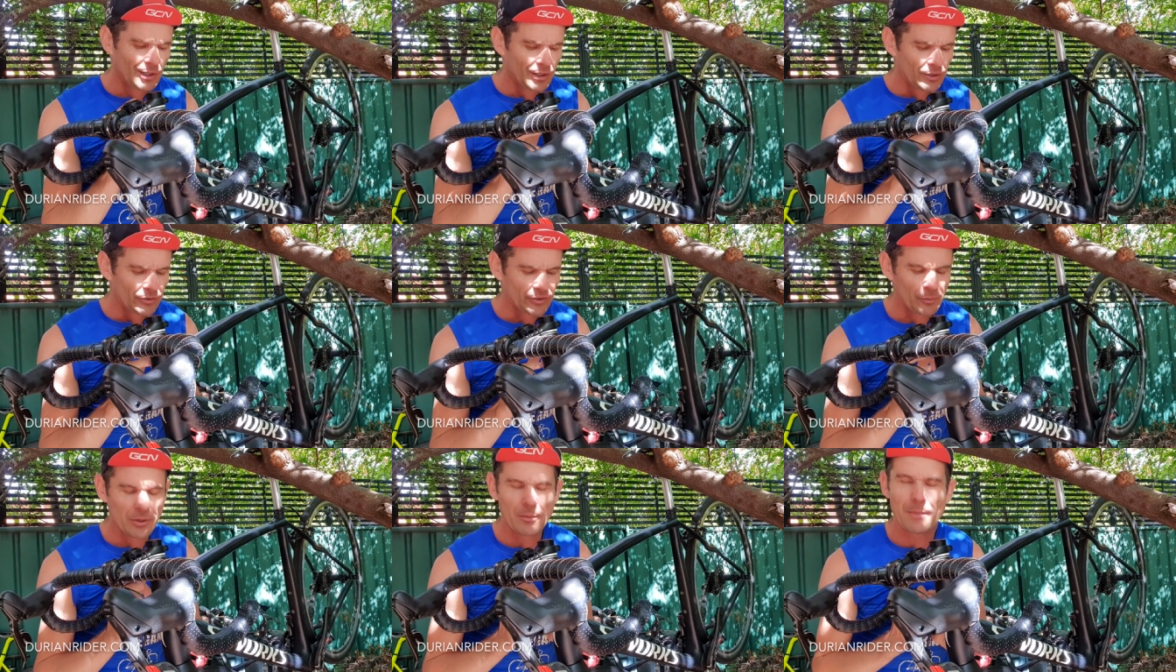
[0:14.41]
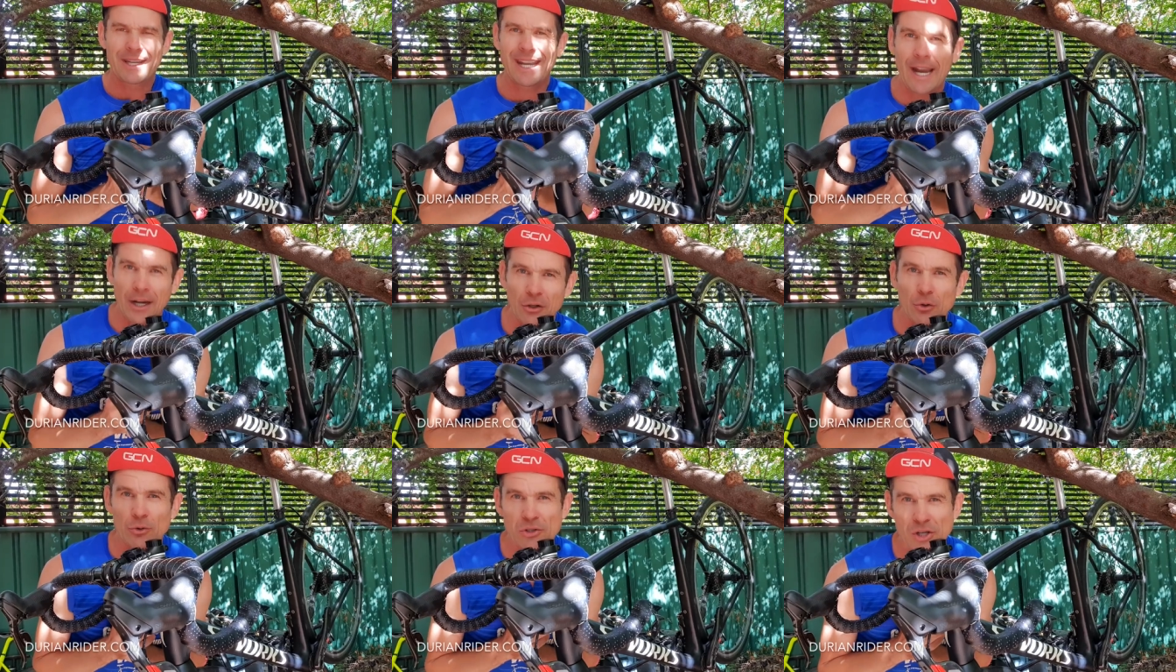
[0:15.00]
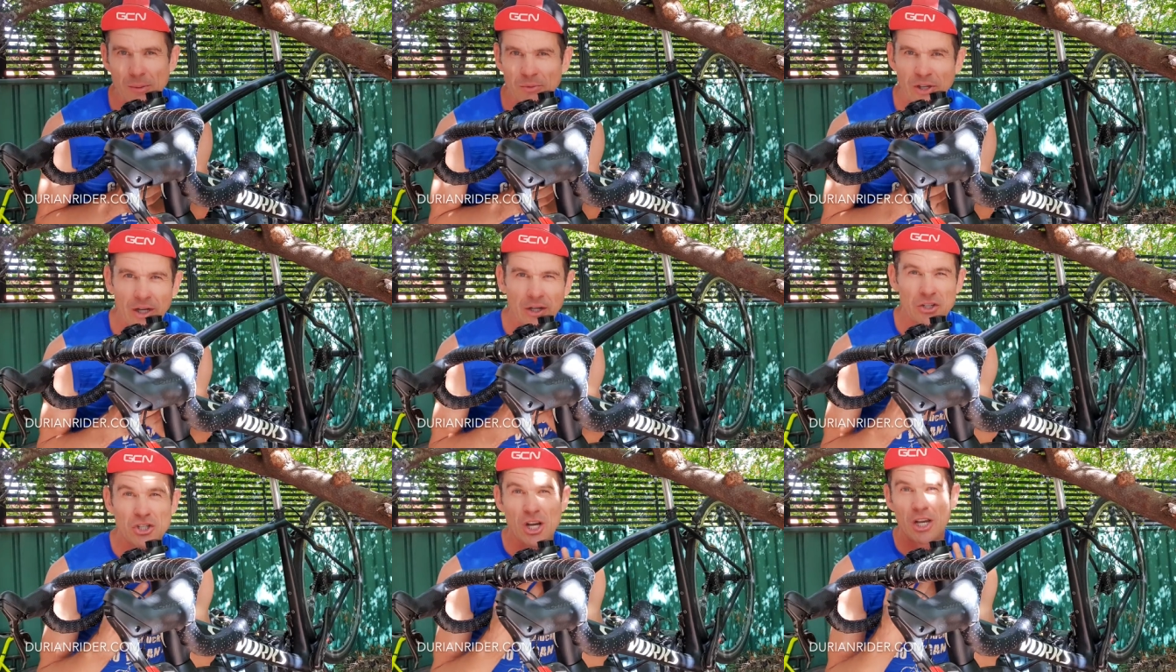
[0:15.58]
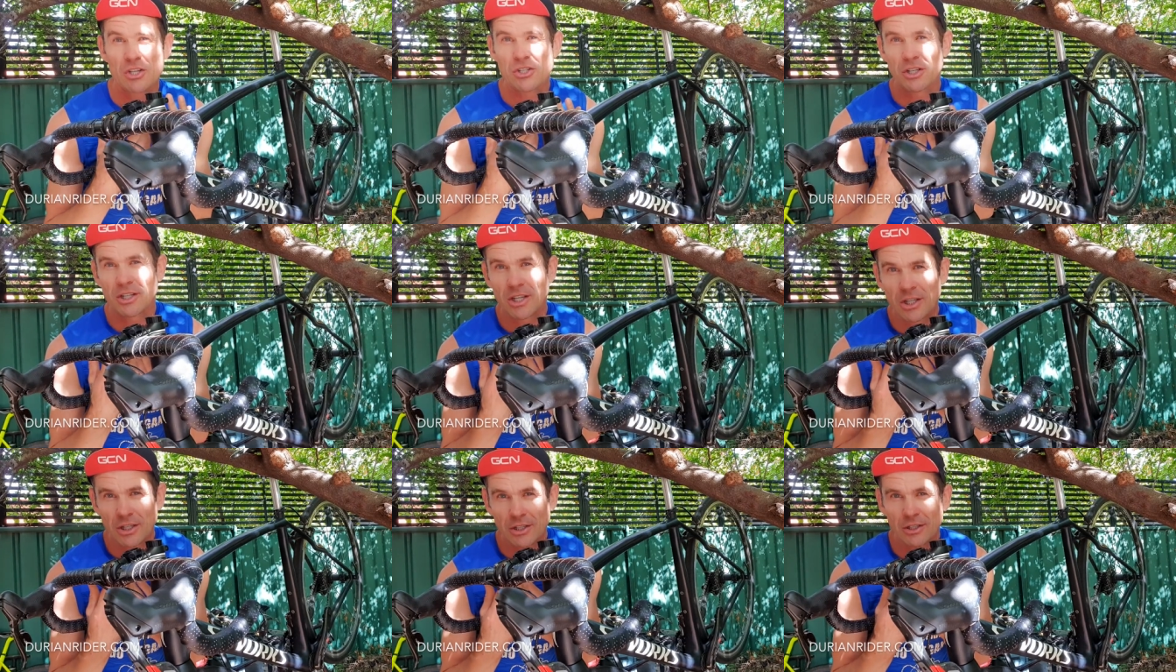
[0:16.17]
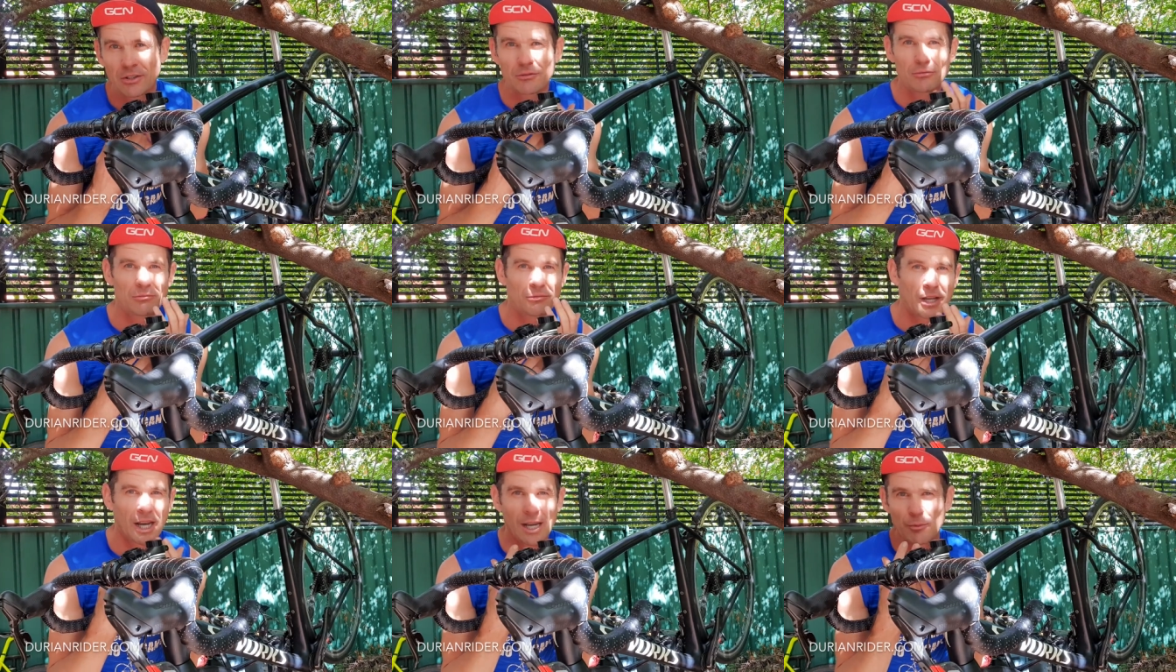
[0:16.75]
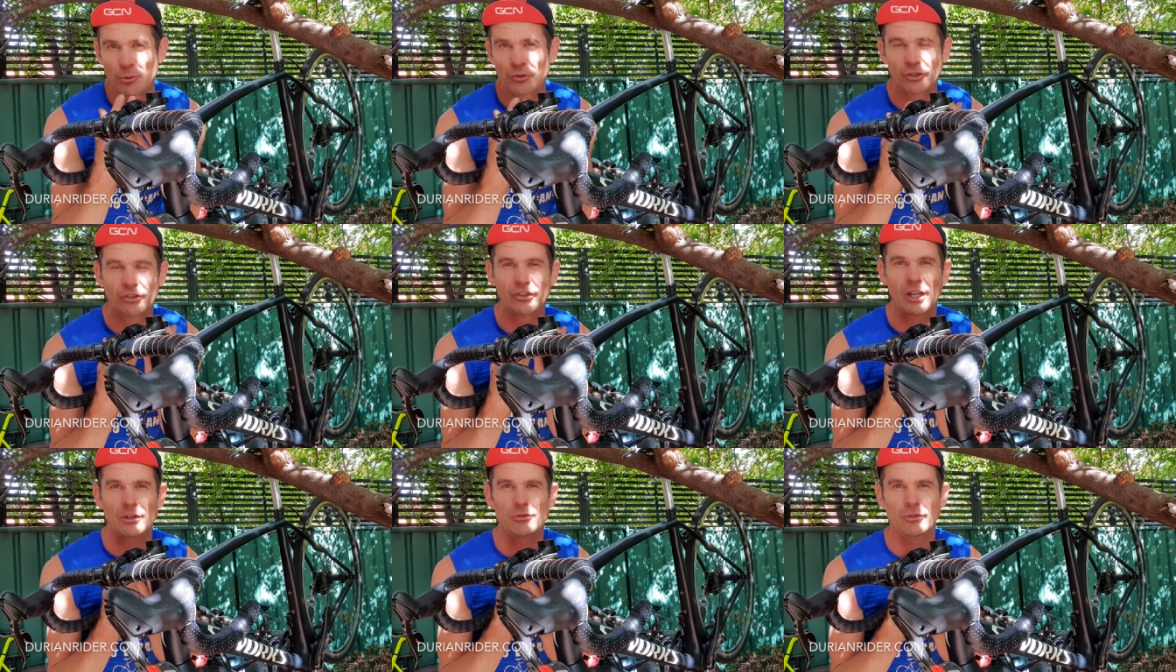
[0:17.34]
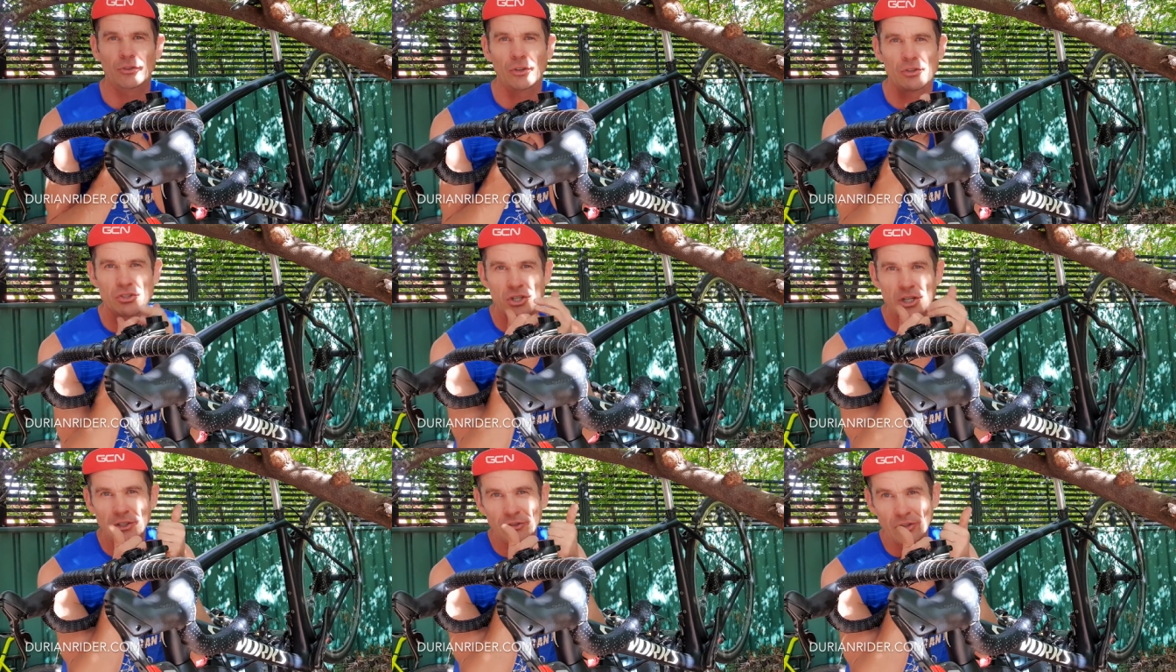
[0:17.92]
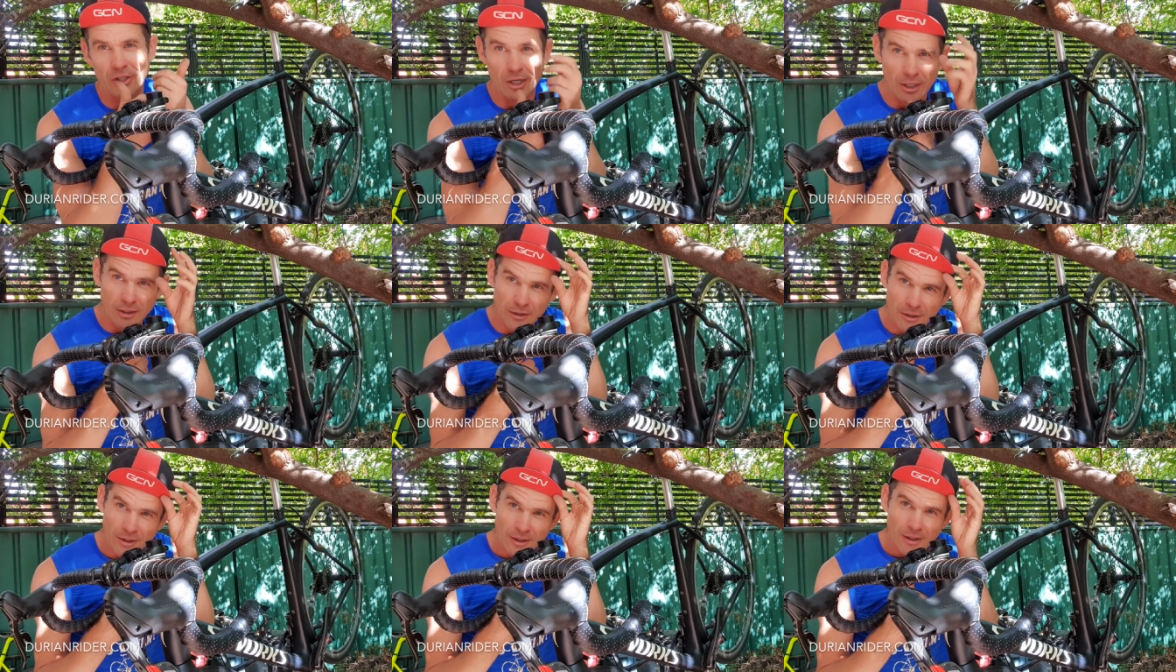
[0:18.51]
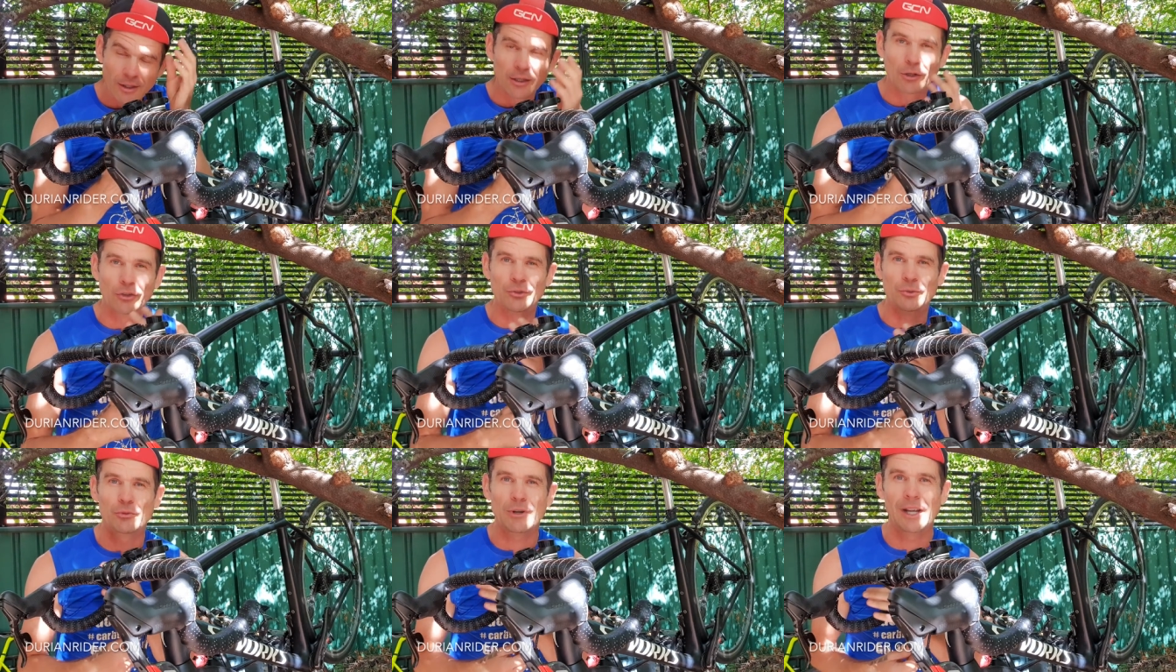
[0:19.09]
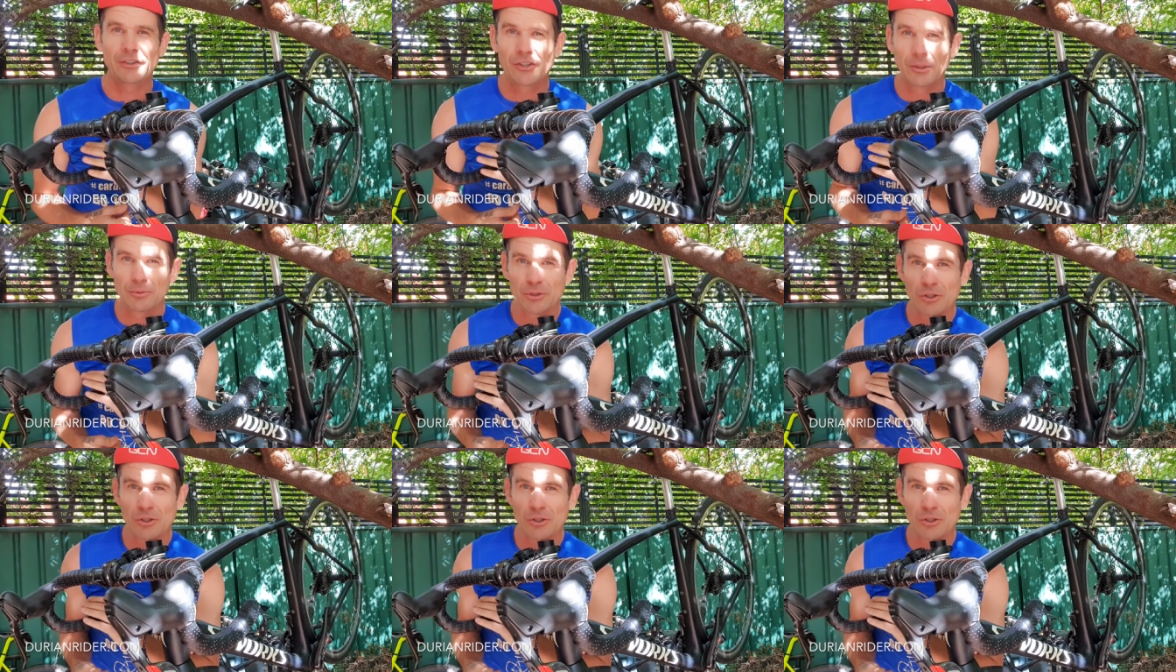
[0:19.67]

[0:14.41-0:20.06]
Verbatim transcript: some of the mechanical tips, how to change your gear, cables, etc. So GCN got some great tips.